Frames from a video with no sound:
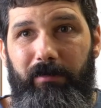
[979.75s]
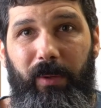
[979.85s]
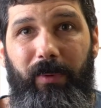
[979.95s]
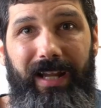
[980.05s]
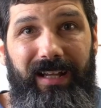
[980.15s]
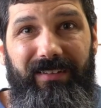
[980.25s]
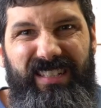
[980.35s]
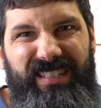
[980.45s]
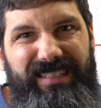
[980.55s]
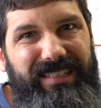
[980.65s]
But right now
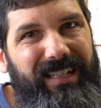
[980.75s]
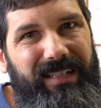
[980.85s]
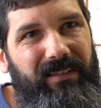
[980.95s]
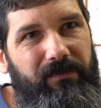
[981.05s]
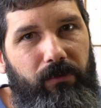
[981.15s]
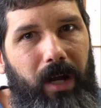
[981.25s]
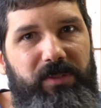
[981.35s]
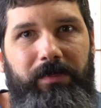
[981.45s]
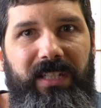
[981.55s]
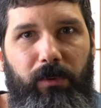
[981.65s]
it just kind of
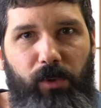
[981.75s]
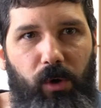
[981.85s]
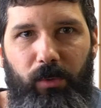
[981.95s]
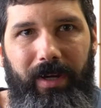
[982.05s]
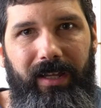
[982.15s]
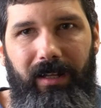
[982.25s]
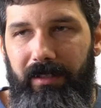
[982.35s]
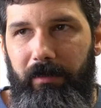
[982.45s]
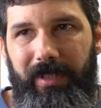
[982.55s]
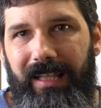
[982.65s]
rubs me the wrong way, a
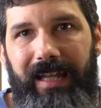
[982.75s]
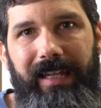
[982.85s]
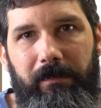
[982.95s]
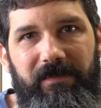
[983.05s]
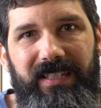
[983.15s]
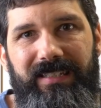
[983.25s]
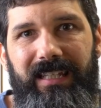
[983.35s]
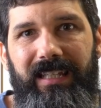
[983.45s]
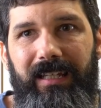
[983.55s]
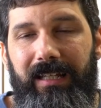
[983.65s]
little bit like M V
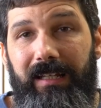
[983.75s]
C.